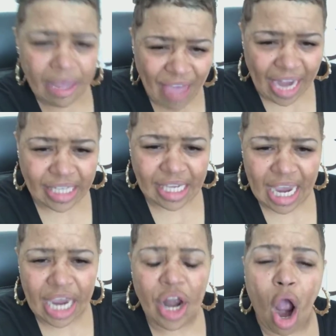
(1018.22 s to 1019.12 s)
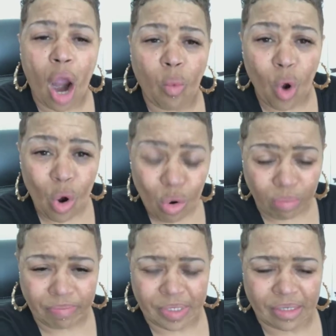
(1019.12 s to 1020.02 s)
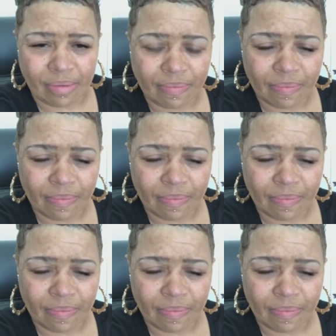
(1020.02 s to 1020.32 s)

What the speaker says: that is in our wombs.